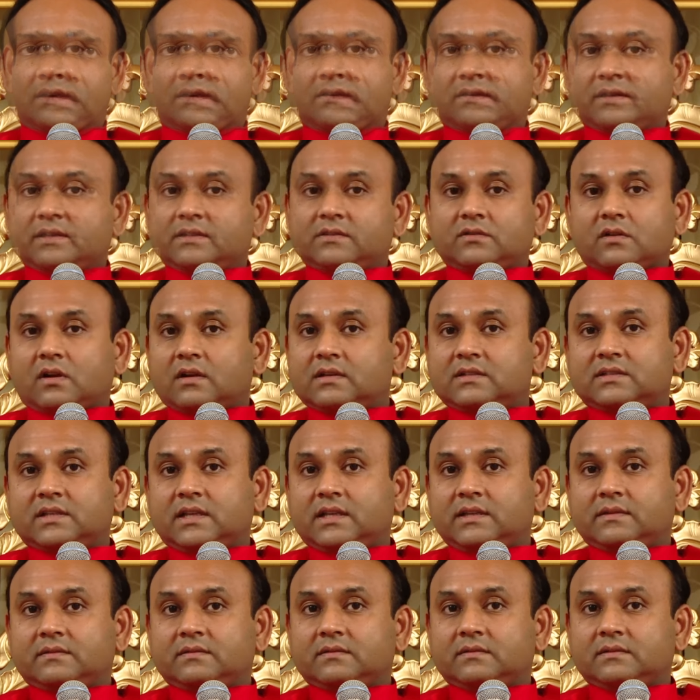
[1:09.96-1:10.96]
So it's not
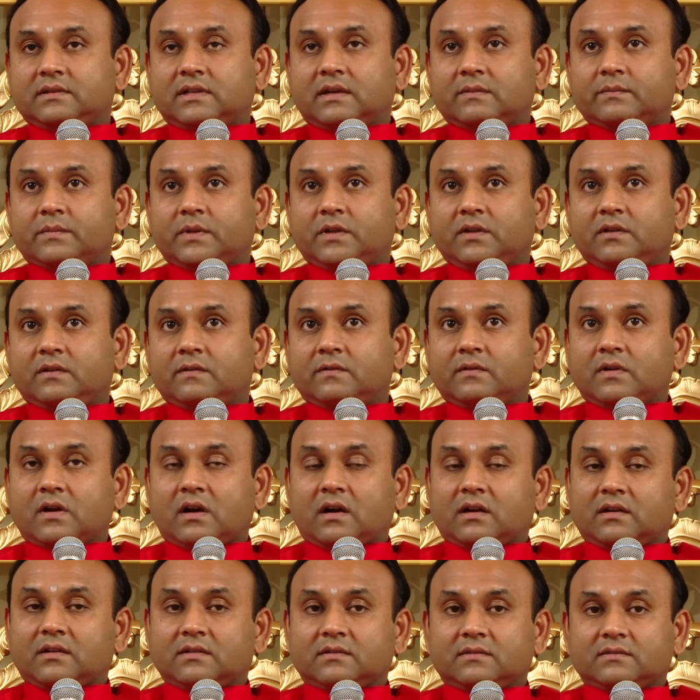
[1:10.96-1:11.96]
saying company of
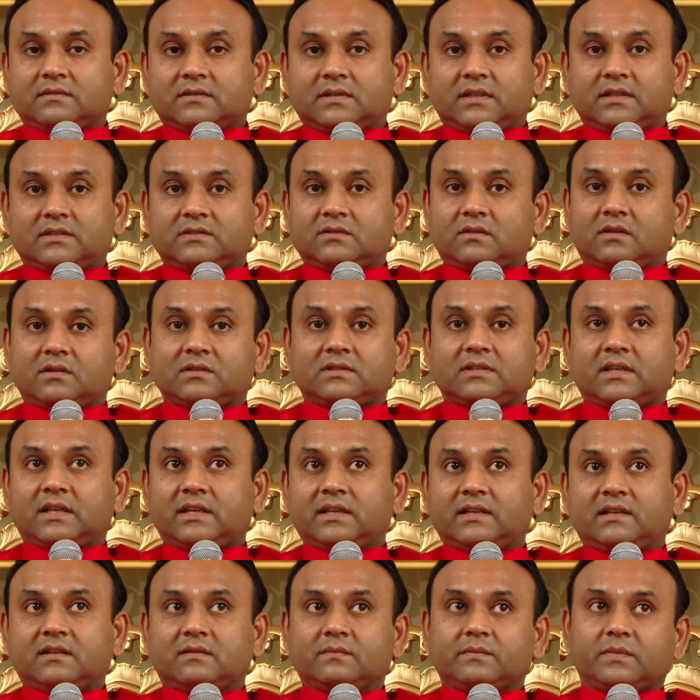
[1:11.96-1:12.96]
God, it's not
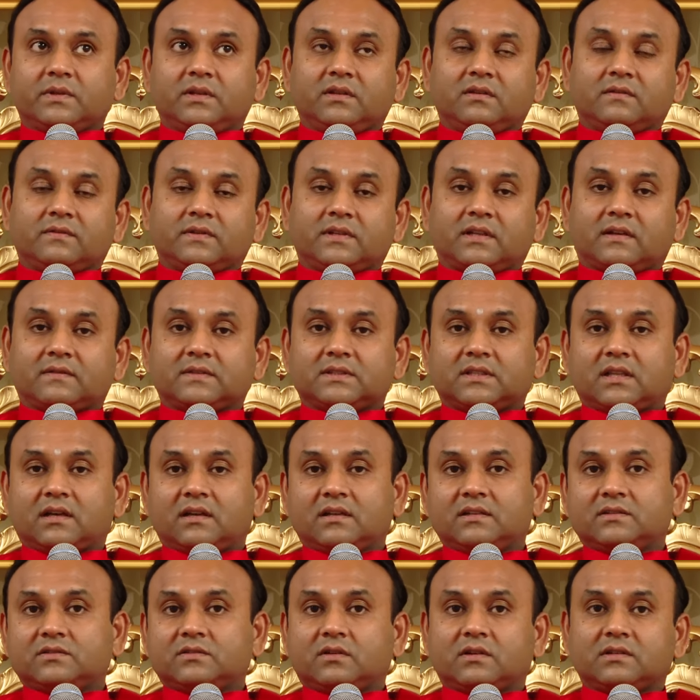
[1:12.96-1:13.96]
saying company of an
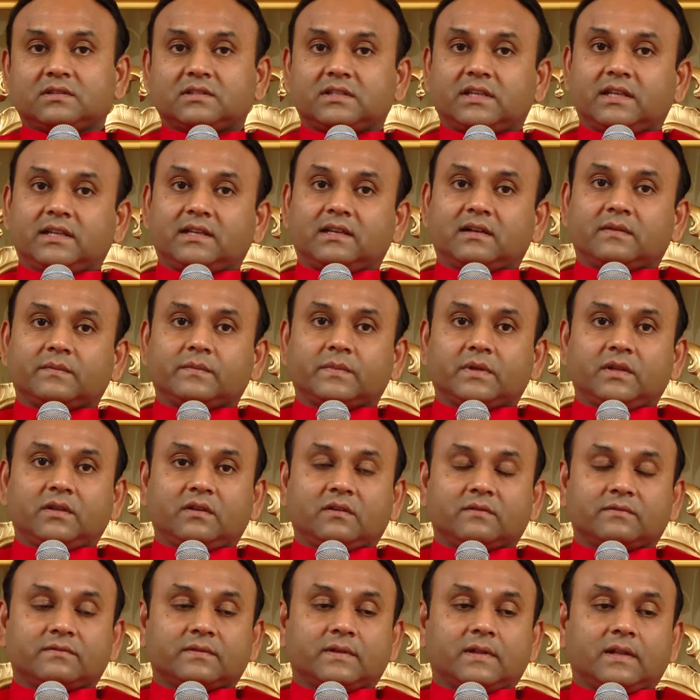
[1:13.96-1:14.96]
avatar, it's not saying company
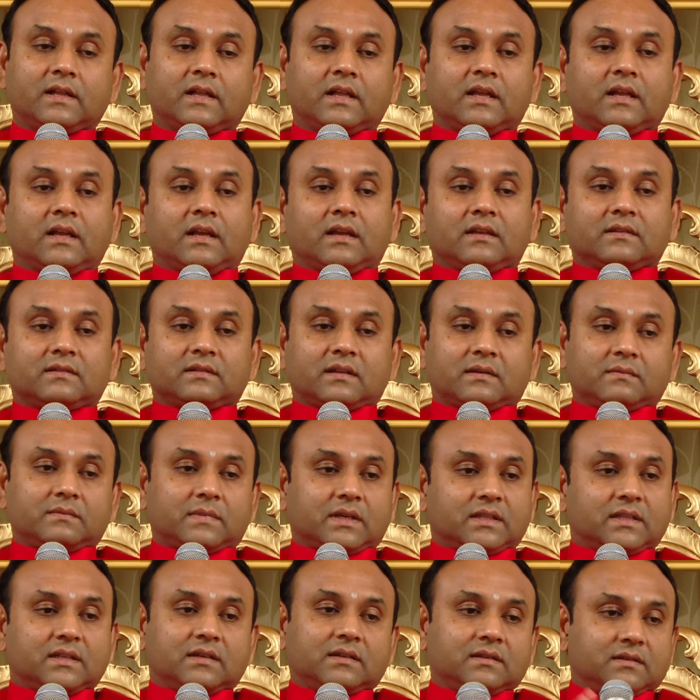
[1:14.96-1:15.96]
of some
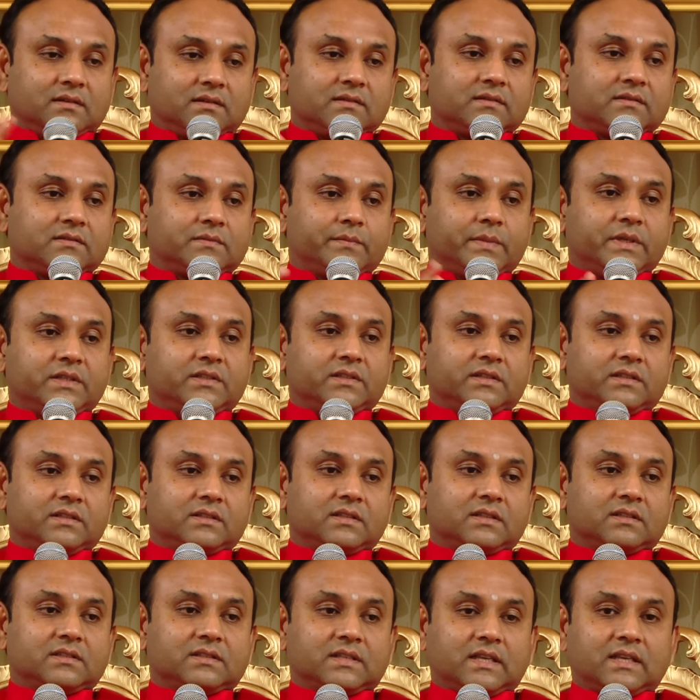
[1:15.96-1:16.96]
other
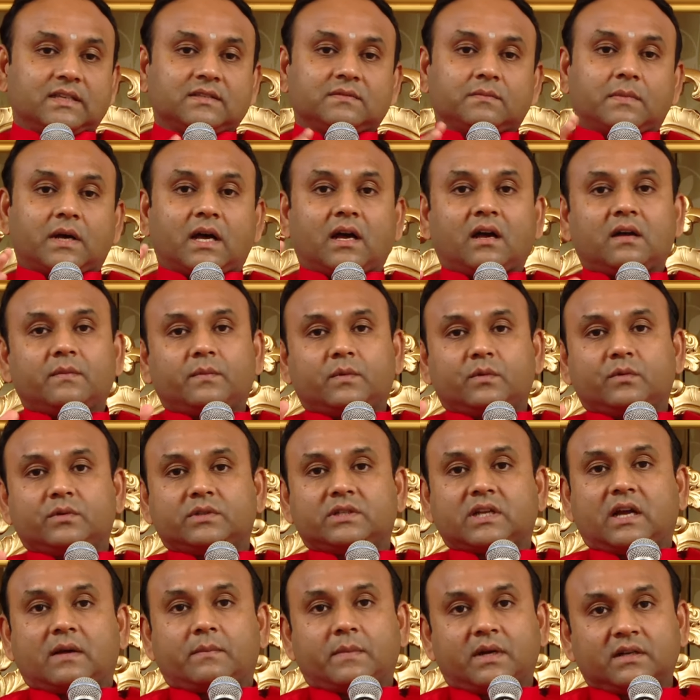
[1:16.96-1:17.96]
species. It says
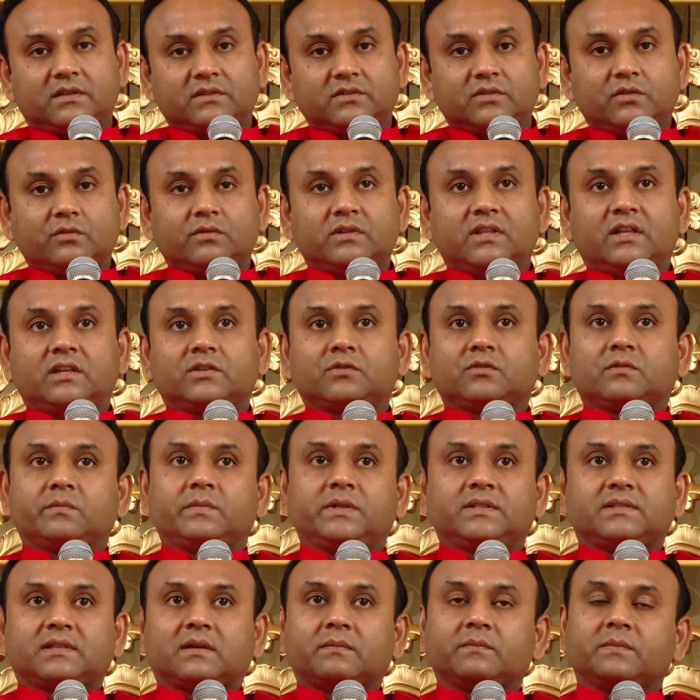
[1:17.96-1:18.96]
Mahapurusha. Amongst you there should
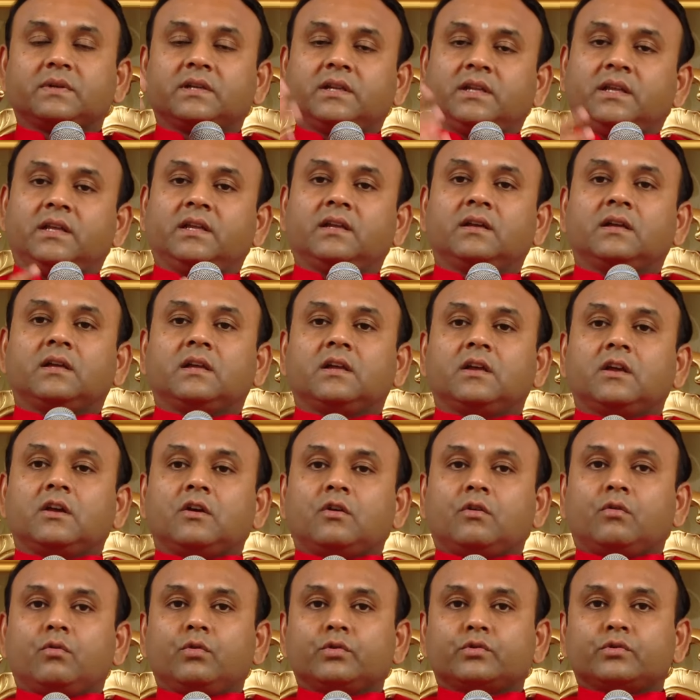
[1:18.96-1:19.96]
be somebody
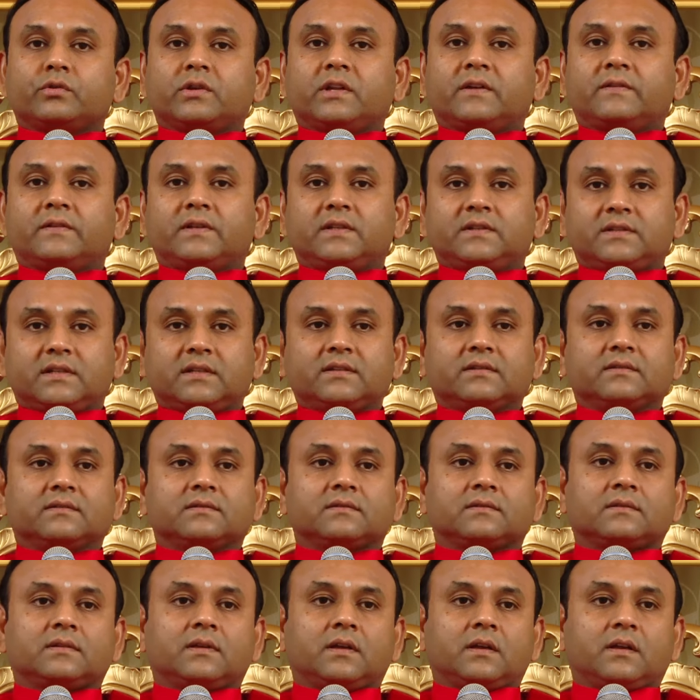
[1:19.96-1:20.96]
who should have risen
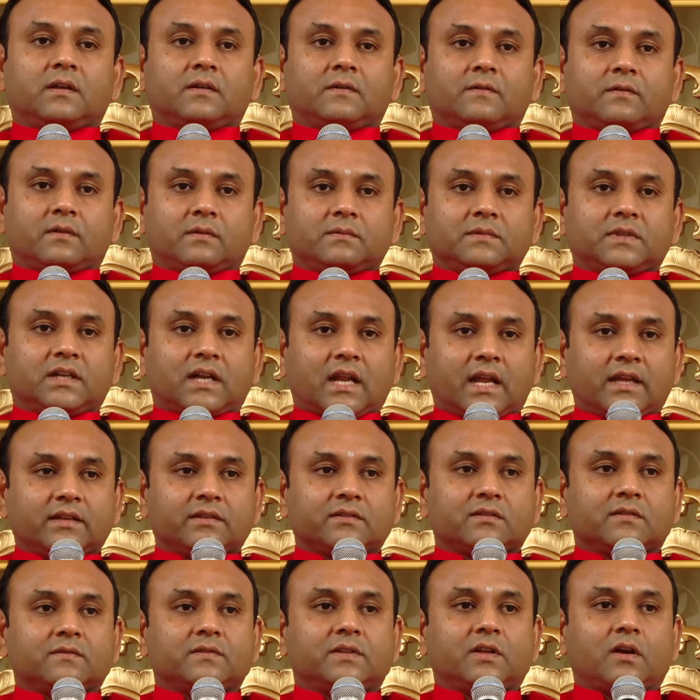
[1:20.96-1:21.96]
from the
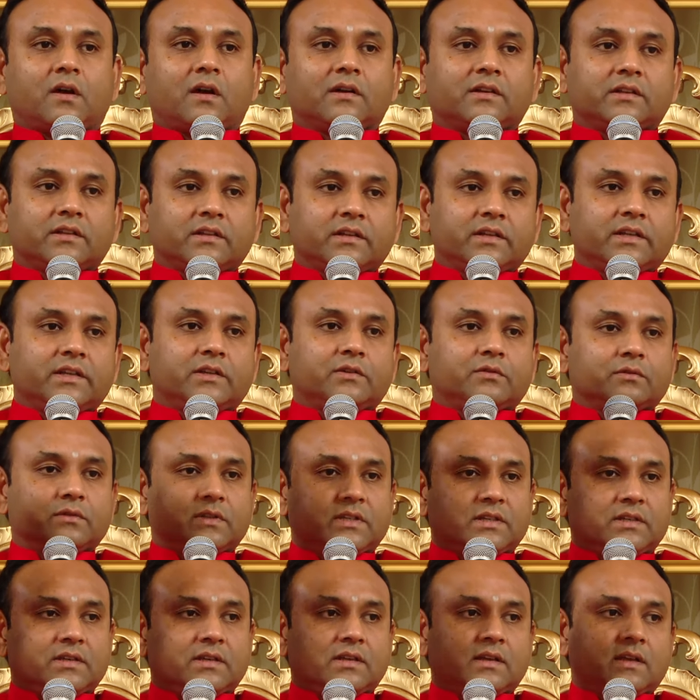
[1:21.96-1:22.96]
ranks of the ordinary to
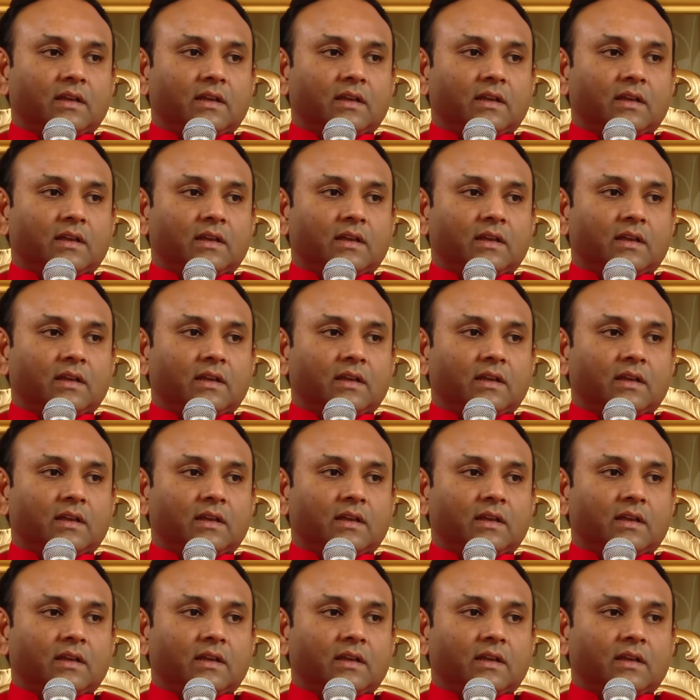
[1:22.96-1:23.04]
the